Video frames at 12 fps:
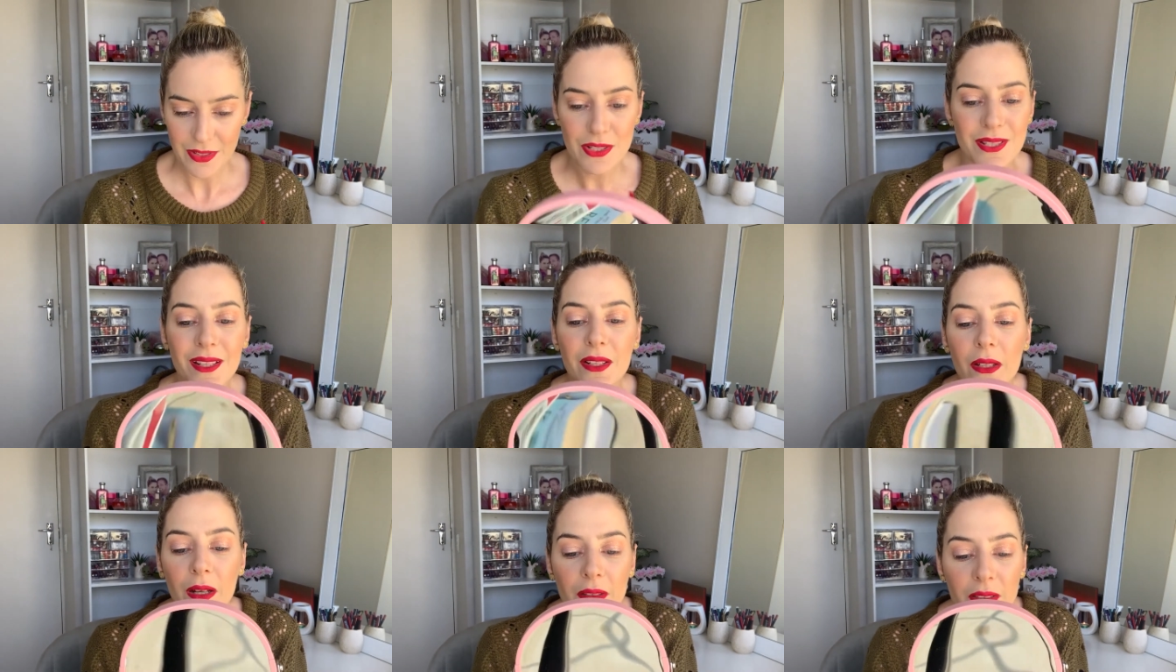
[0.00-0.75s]

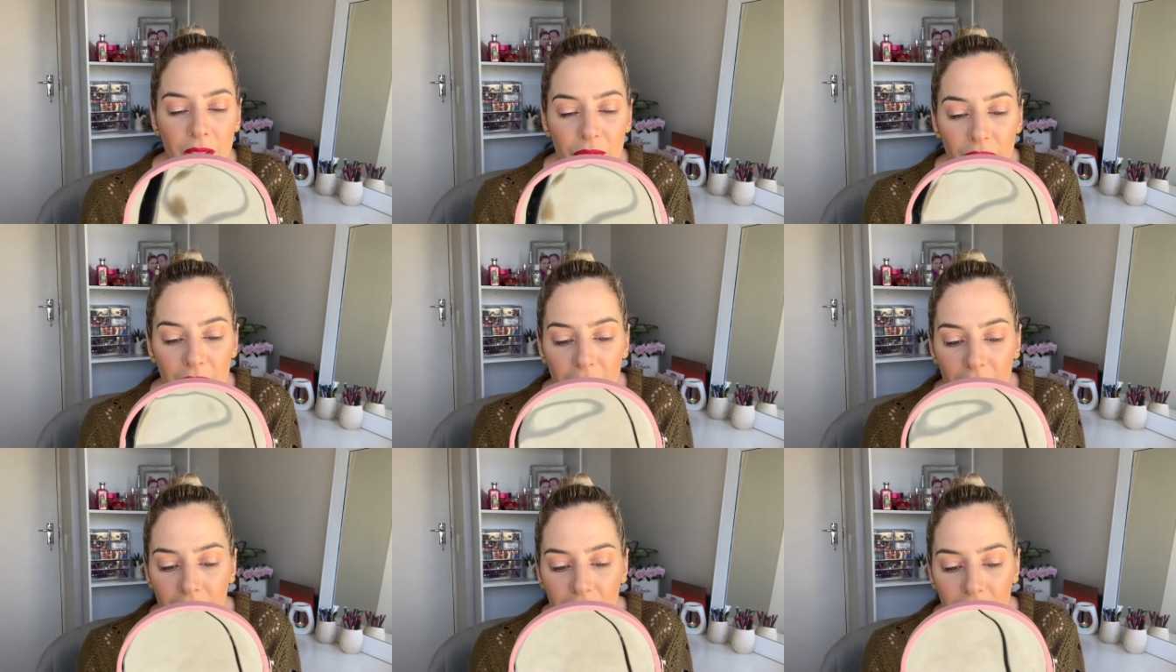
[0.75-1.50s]
So yeah,
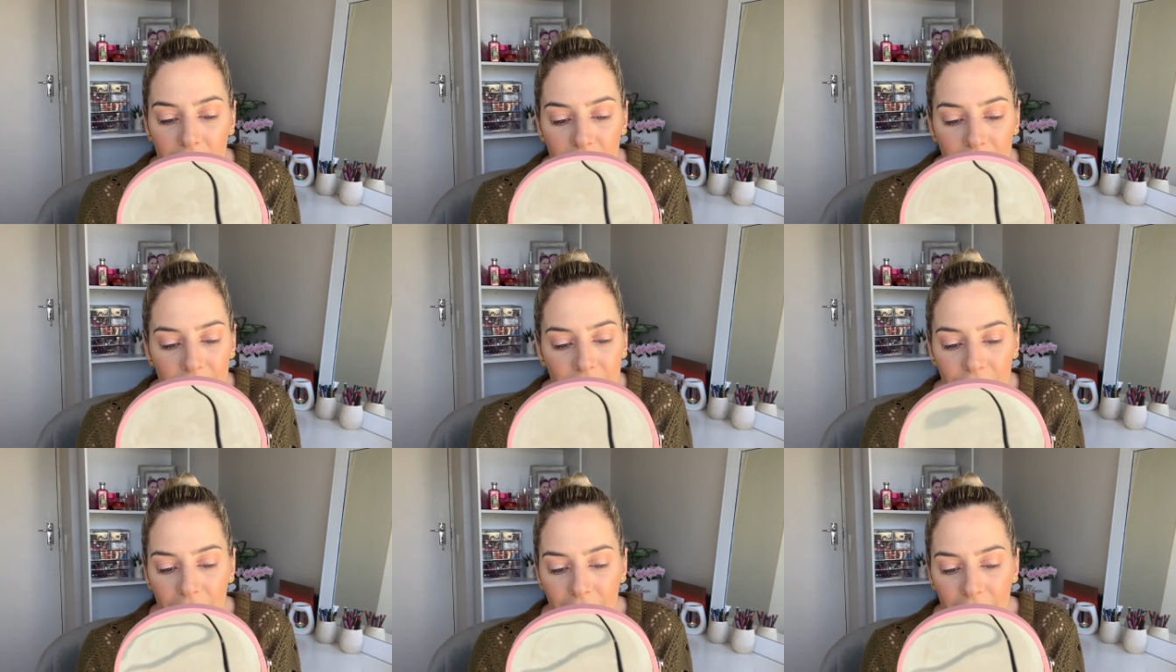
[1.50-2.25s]
definitely go in with a
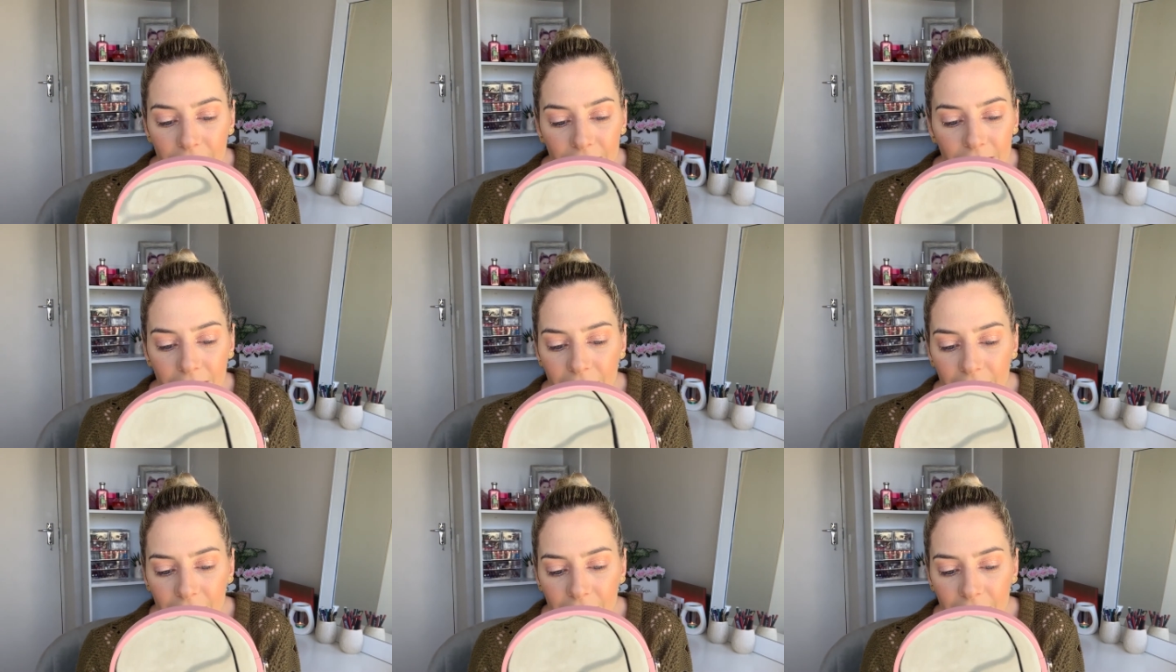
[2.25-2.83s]
lip liner.